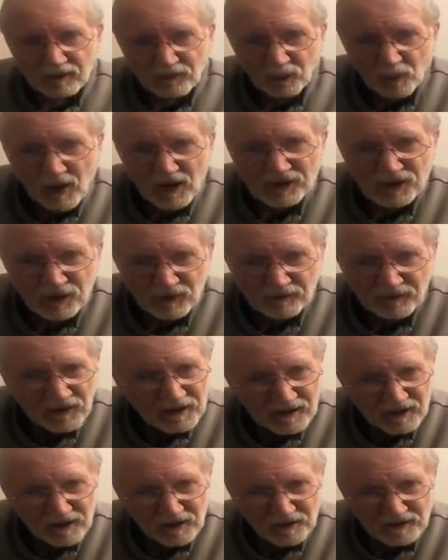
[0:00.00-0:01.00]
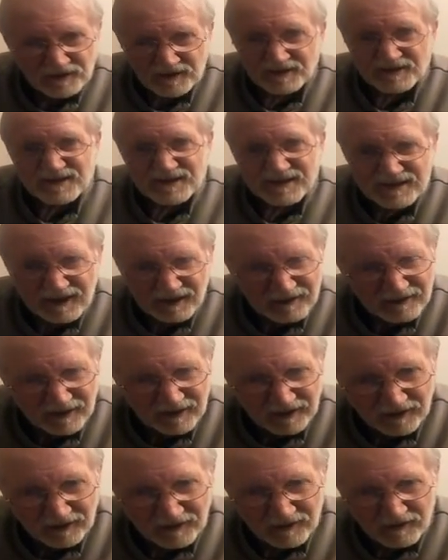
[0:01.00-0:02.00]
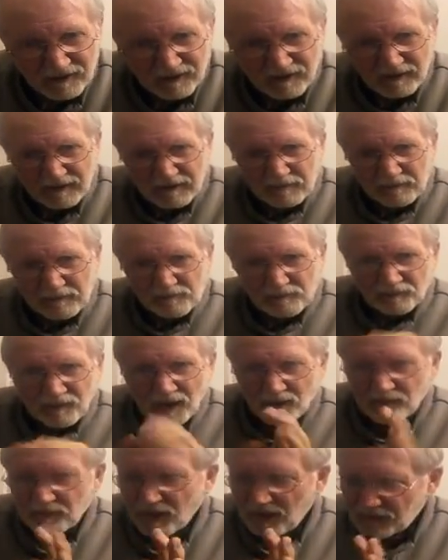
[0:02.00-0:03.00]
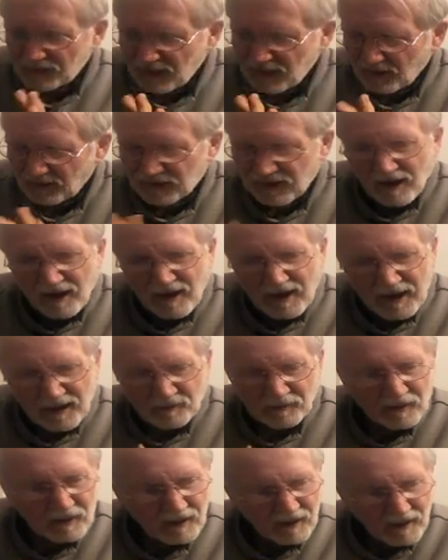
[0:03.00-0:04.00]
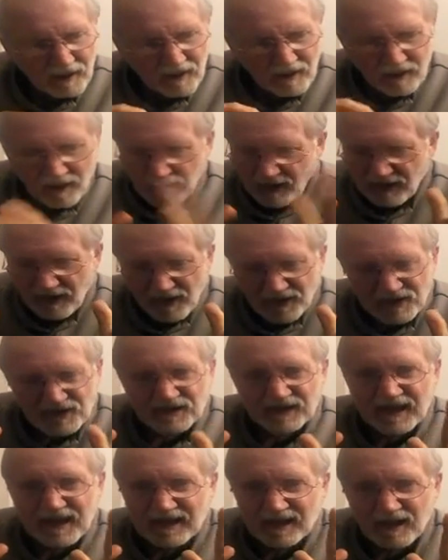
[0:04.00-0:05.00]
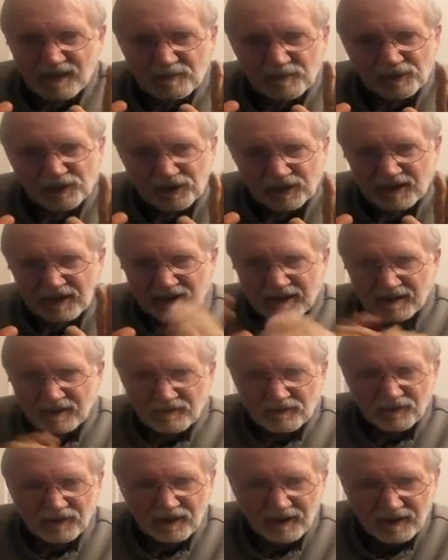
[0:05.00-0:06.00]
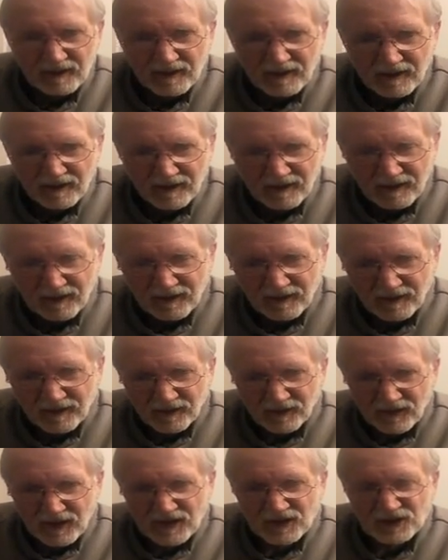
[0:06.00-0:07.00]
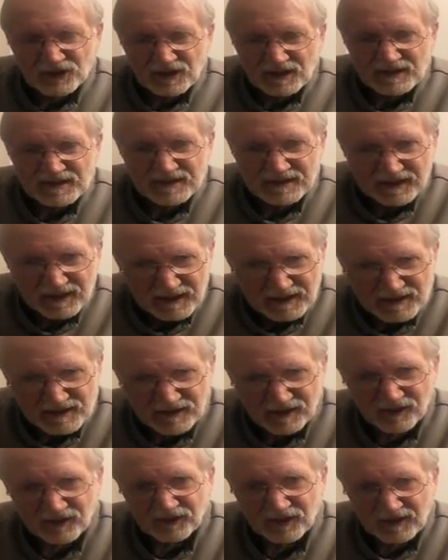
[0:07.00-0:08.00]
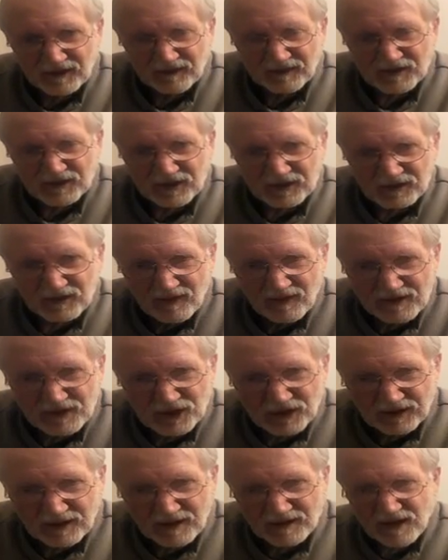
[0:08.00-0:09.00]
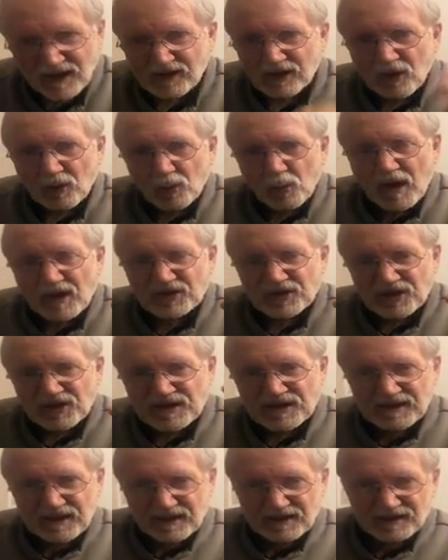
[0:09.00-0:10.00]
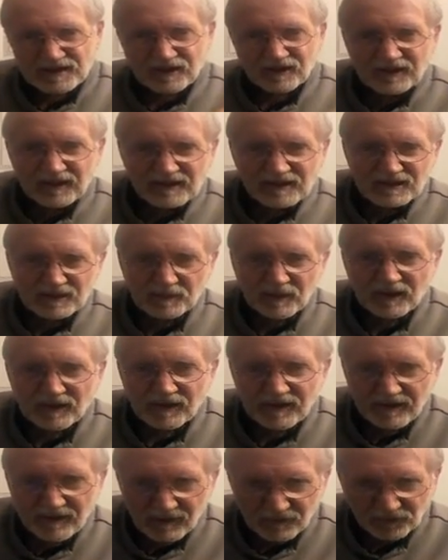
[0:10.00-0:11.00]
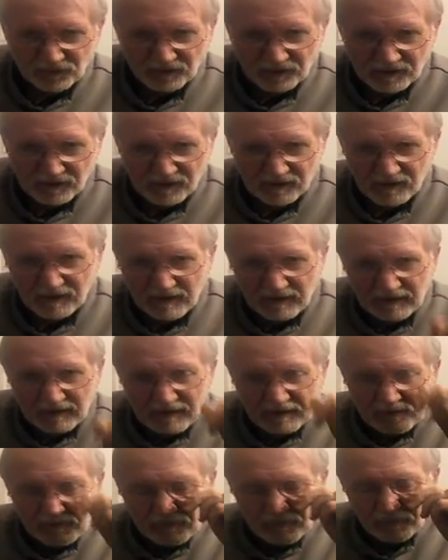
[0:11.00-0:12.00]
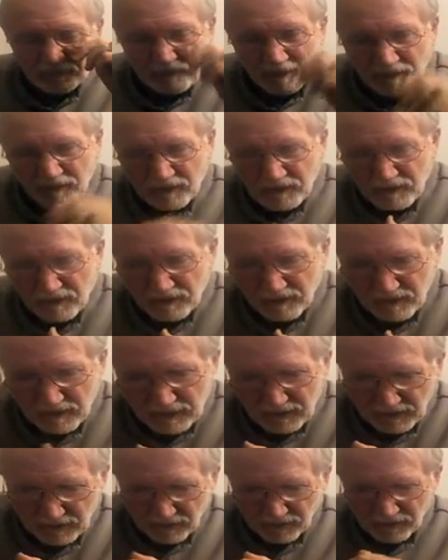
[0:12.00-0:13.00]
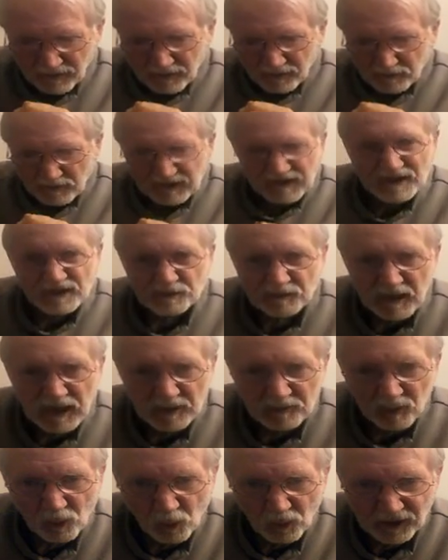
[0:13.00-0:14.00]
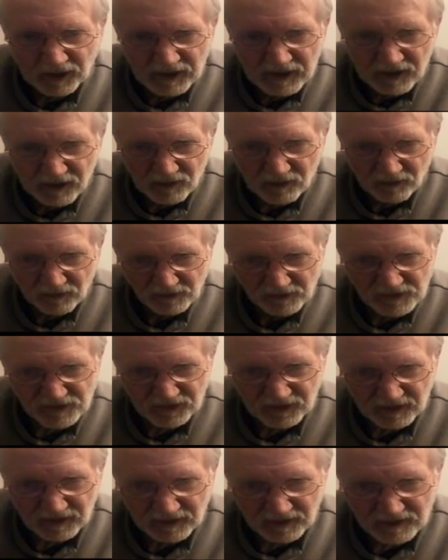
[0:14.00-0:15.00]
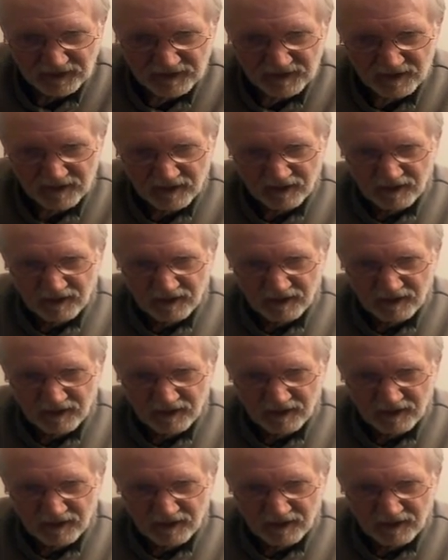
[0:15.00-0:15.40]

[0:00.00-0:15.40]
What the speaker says: watch her videos. It's sickening. I'm telling you, I just cannot believe that she says the things that she does. I know why she says the things about heaven, because people want to hear those things.